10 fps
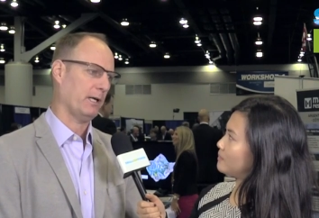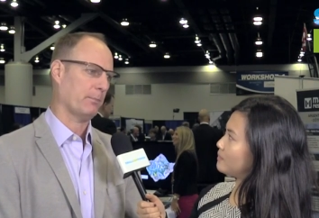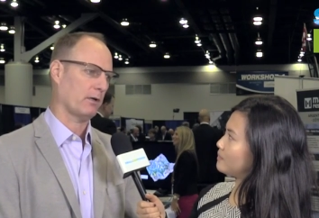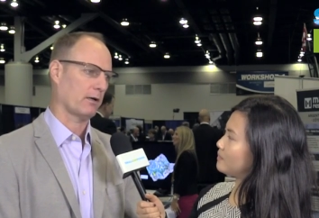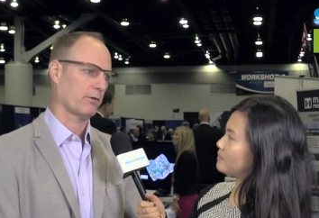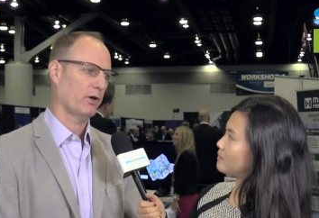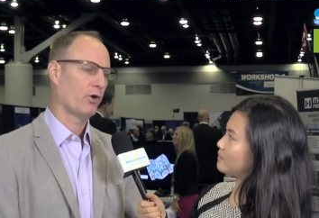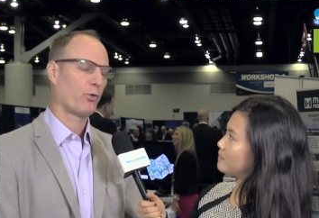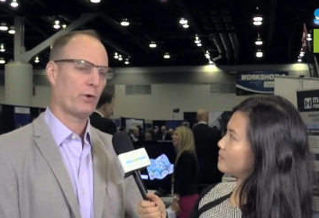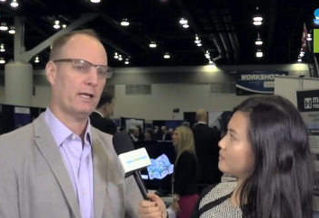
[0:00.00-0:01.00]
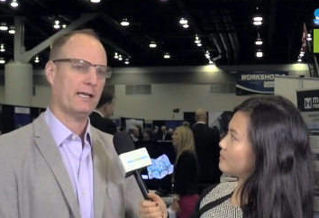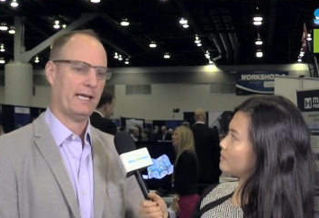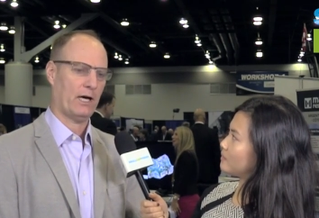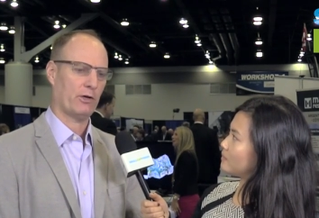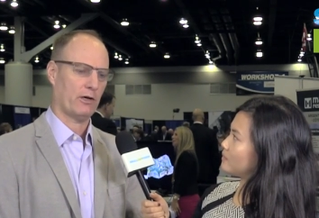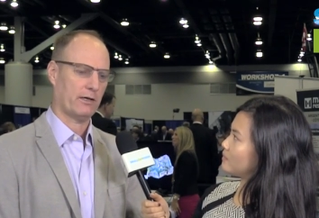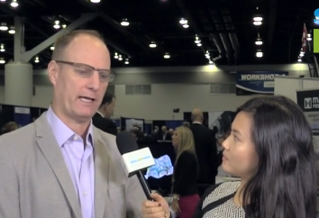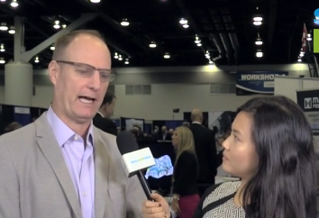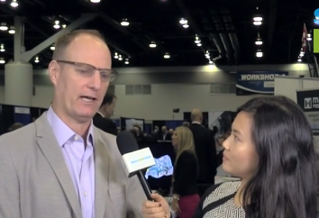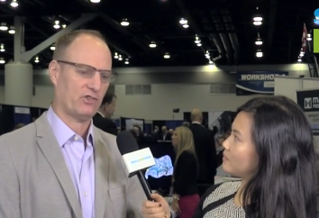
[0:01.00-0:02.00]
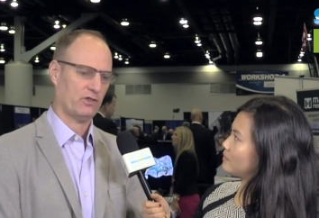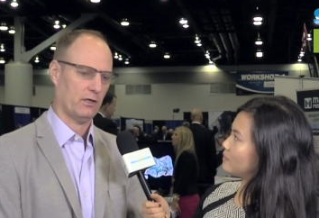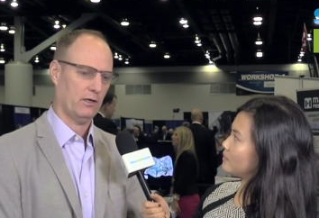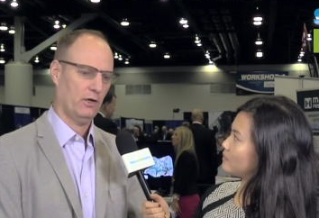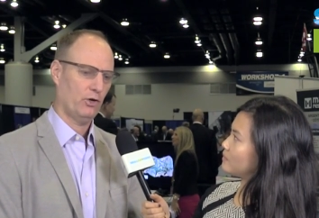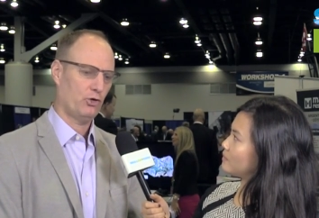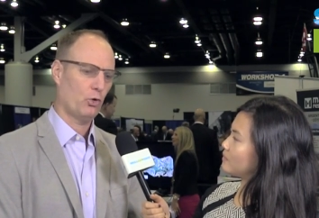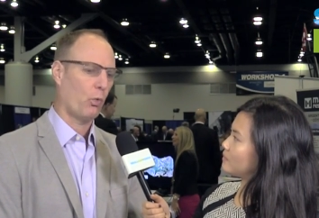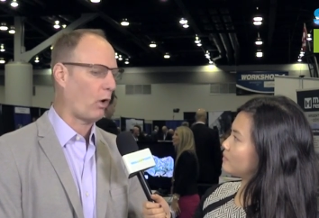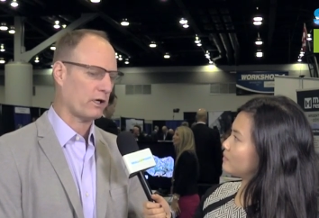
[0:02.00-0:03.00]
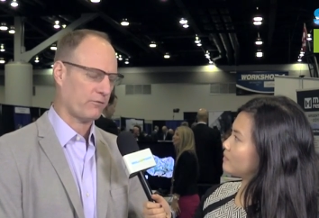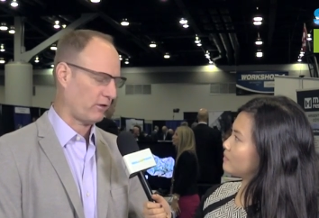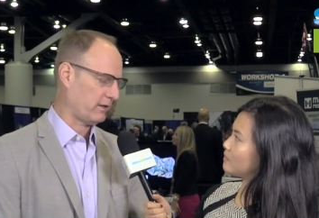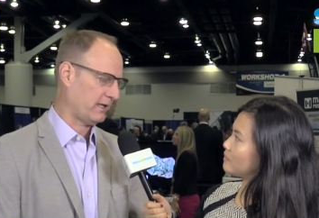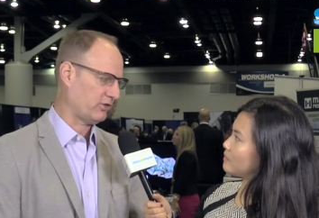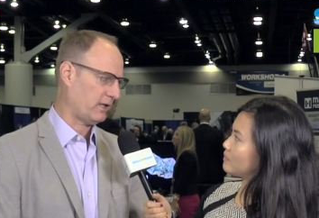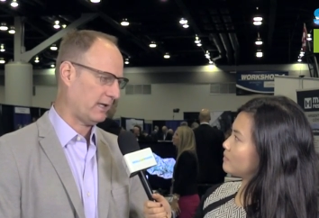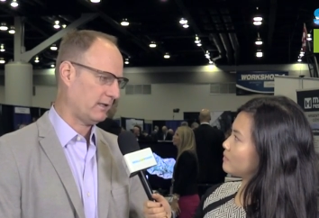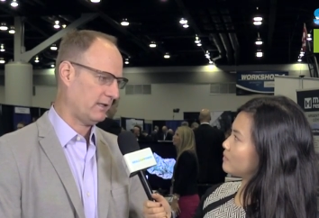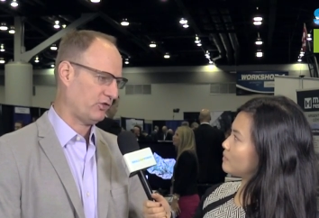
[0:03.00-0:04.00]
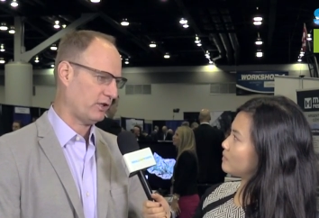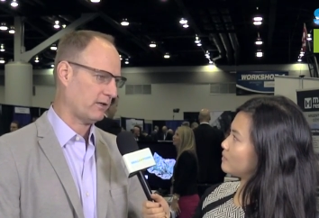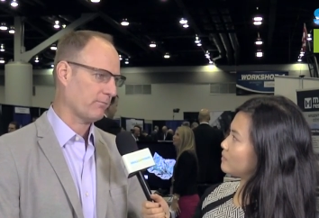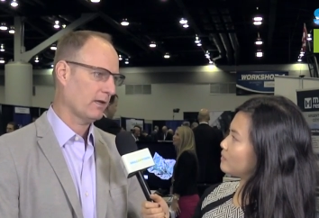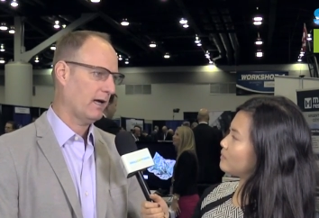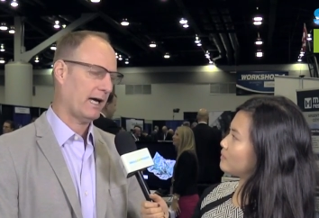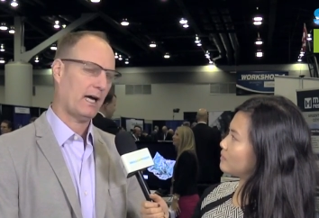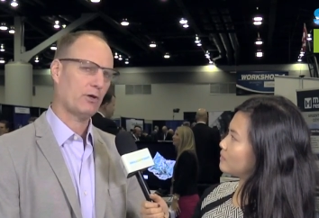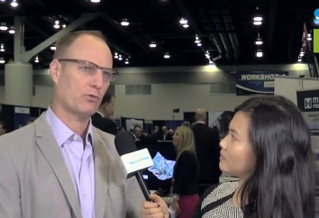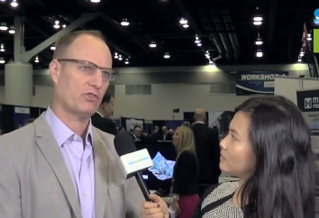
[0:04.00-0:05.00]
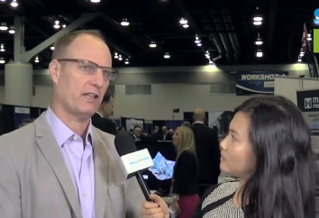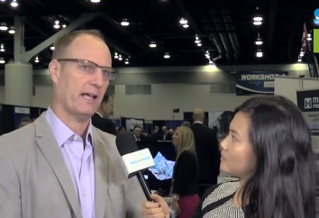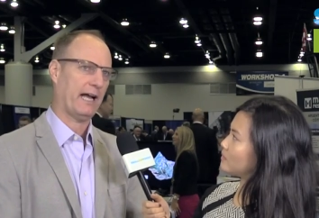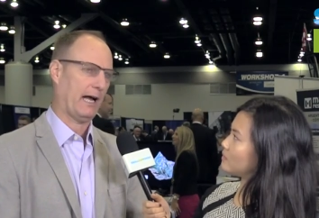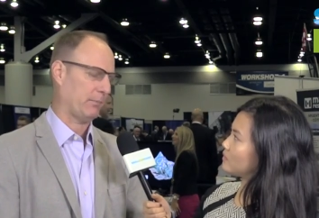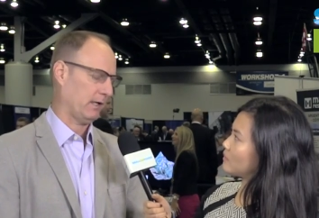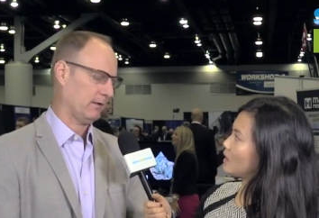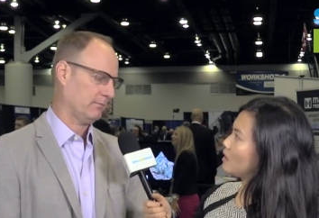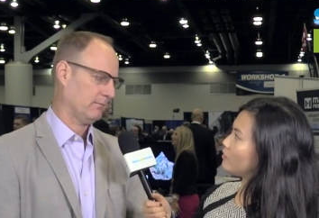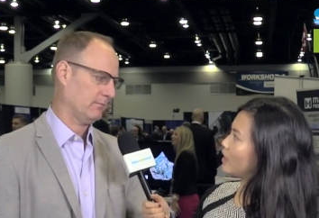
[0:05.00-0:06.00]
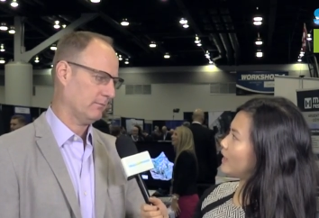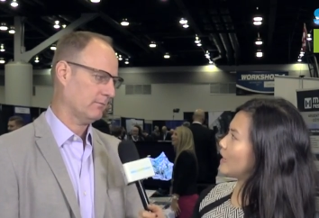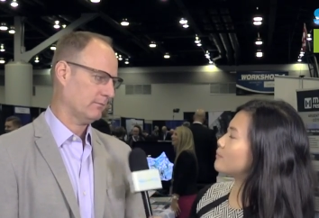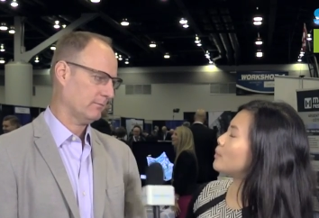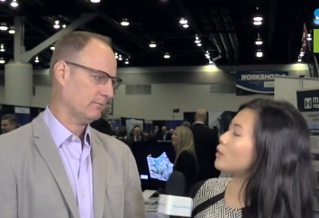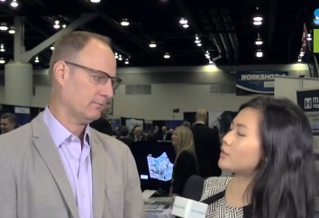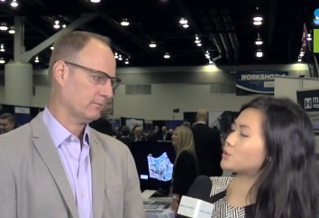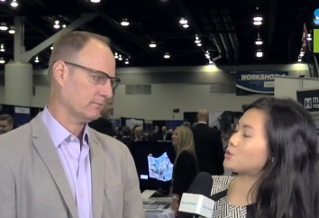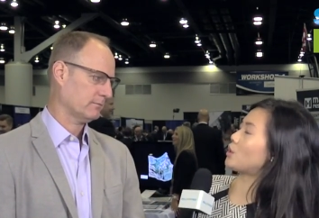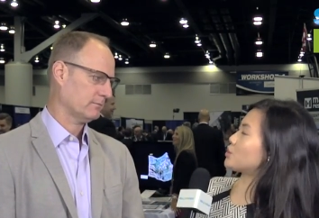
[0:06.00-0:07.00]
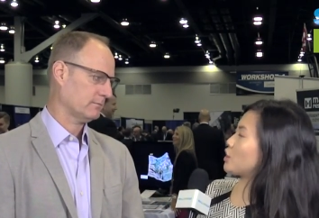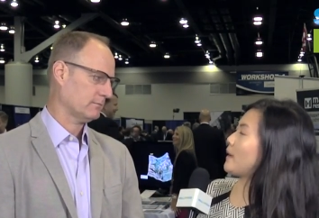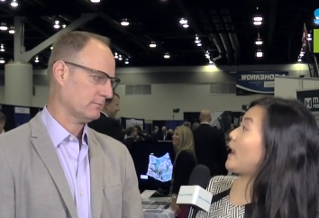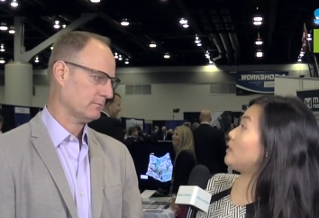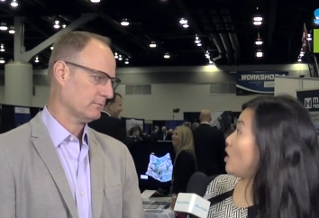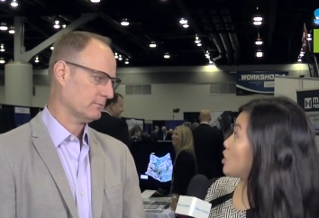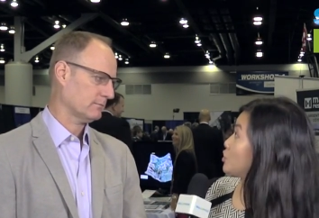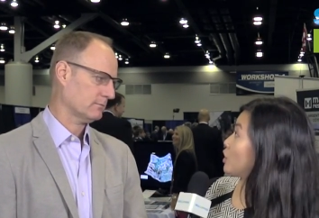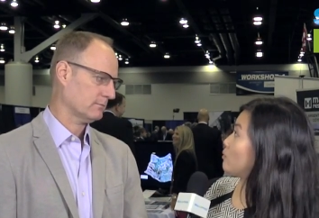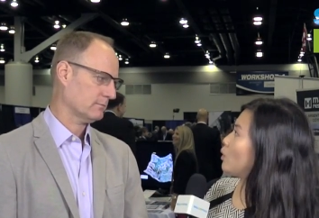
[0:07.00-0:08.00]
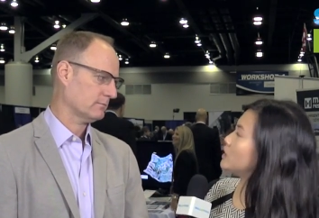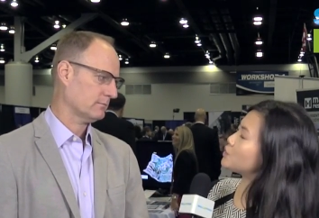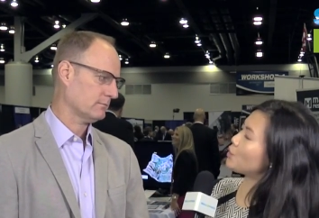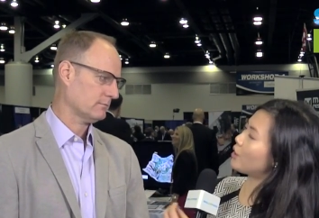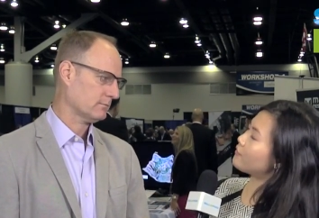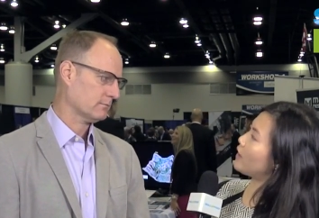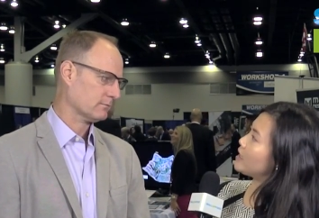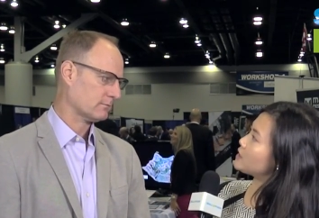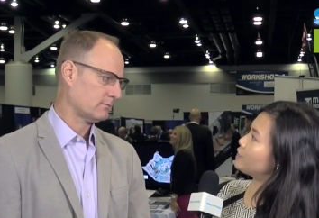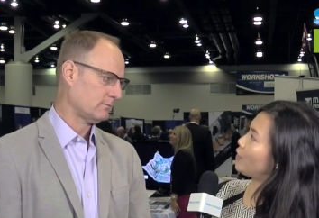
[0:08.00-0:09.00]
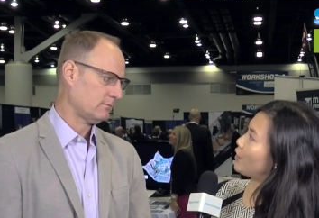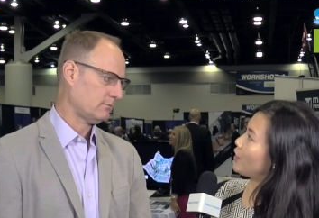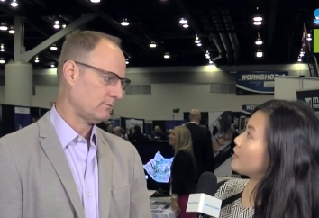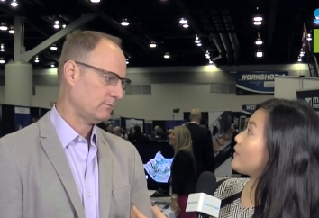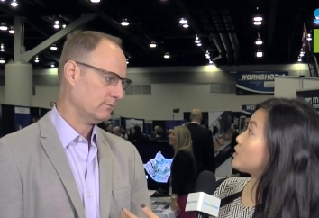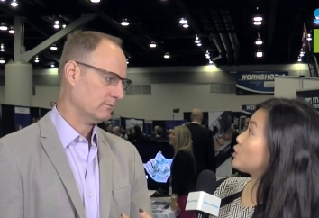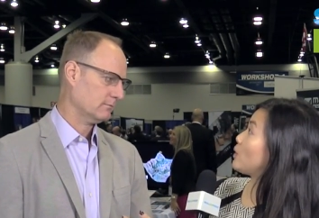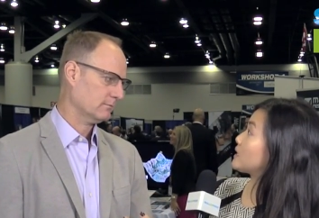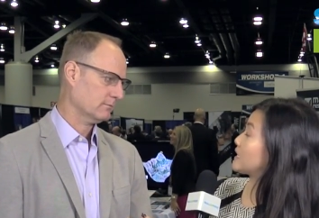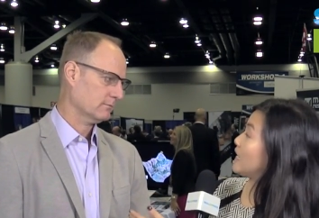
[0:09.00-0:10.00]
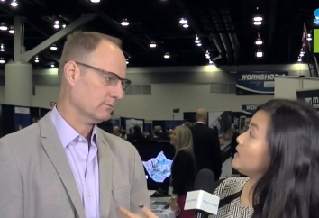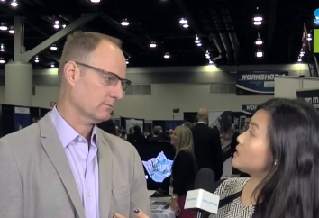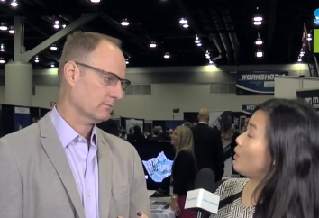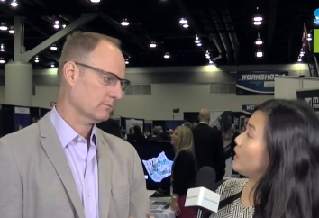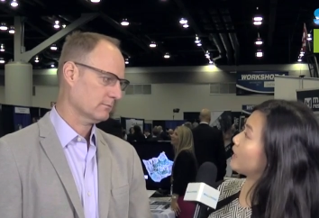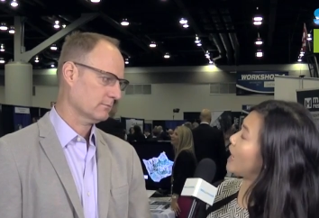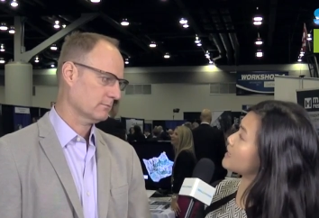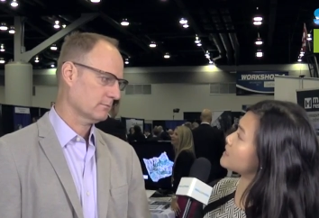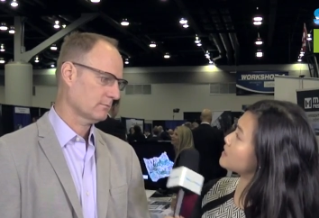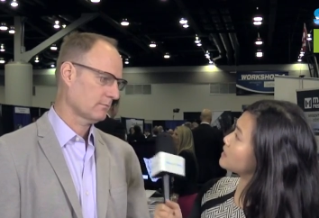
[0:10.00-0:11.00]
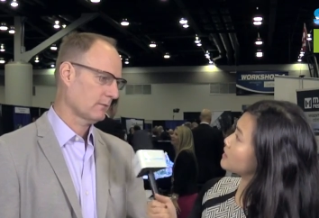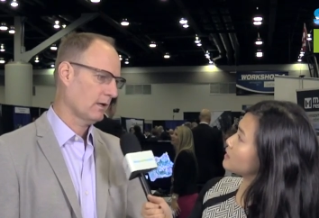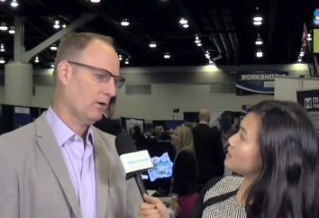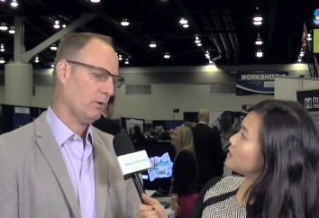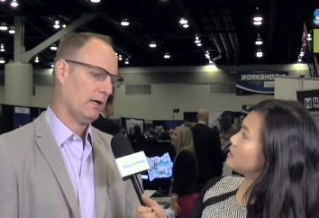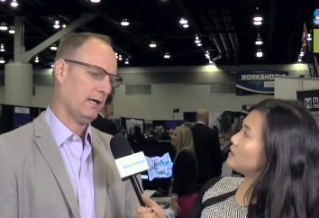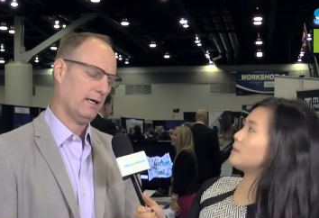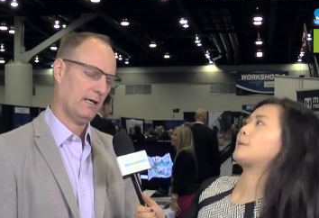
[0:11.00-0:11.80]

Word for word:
Speaker 1: of people are really counting on gas to do wonderful things this year. I don't see that happening.
Speaker 2: Right, and both short-term and long-term, what is your advice for an investor who wants to get into oil and gas? Well,